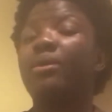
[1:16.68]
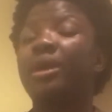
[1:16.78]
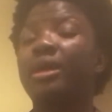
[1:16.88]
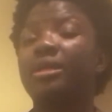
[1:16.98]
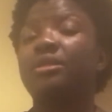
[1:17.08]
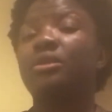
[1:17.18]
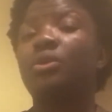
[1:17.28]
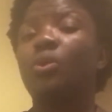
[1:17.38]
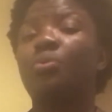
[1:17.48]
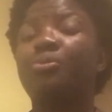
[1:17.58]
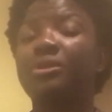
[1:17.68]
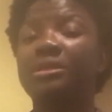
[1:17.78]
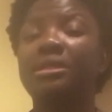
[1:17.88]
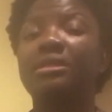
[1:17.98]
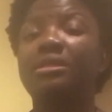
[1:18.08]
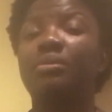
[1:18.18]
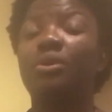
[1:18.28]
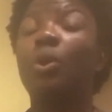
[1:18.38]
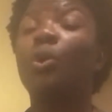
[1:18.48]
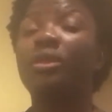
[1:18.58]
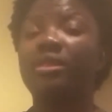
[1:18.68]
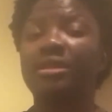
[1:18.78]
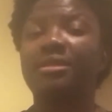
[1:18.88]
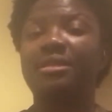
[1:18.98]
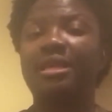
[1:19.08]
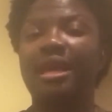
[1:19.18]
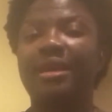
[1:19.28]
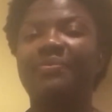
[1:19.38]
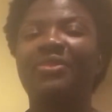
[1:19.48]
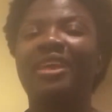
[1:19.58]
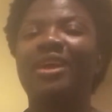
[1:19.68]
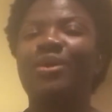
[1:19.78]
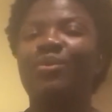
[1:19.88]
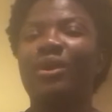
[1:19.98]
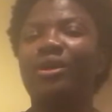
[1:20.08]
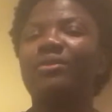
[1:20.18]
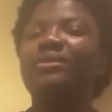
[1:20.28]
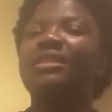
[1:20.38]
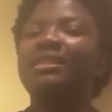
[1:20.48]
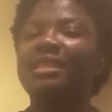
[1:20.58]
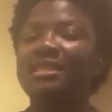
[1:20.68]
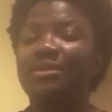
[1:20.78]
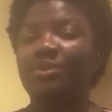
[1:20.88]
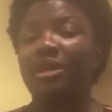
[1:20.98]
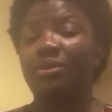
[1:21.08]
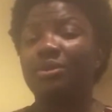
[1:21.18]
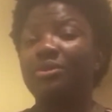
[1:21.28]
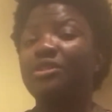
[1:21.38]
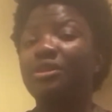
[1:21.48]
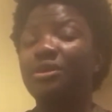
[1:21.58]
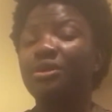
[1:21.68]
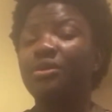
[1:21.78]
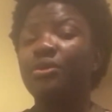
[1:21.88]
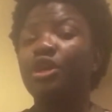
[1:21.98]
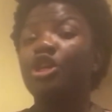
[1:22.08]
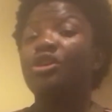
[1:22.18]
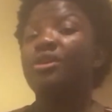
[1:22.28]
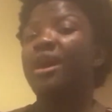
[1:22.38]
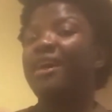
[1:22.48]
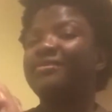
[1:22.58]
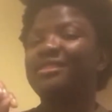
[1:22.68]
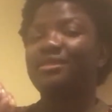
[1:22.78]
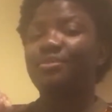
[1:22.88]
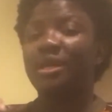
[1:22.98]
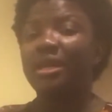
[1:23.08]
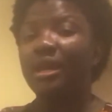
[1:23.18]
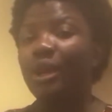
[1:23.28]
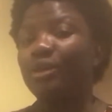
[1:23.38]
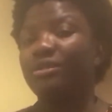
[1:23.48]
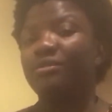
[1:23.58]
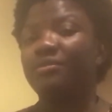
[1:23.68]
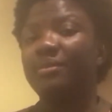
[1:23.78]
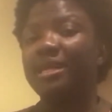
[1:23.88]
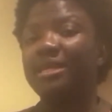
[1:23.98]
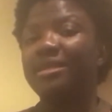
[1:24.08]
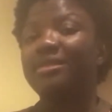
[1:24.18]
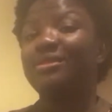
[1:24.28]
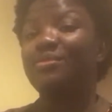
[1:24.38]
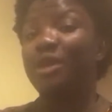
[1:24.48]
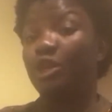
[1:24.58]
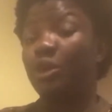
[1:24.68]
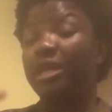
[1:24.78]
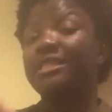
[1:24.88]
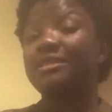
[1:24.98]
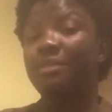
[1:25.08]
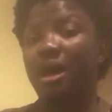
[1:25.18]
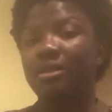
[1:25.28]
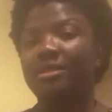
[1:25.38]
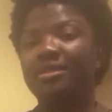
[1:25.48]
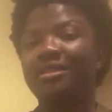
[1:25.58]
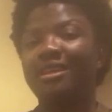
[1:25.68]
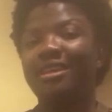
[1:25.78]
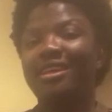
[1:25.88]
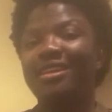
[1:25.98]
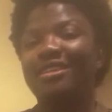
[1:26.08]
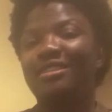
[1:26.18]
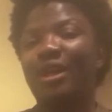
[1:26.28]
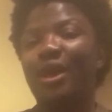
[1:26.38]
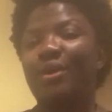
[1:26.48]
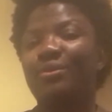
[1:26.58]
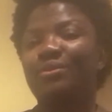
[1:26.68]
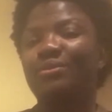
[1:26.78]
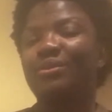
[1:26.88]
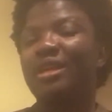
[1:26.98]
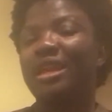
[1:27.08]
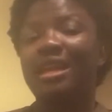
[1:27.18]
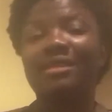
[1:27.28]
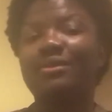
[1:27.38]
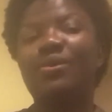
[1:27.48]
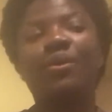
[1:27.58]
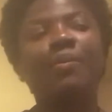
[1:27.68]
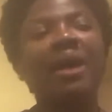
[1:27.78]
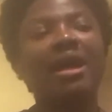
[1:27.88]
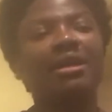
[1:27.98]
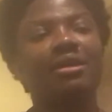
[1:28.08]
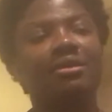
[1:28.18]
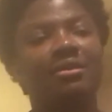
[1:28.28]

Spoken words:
our kids look presentable on this day. Well, this is what I want to tell you. You don't have to spend a lot of money to make your kids smart. So let's go back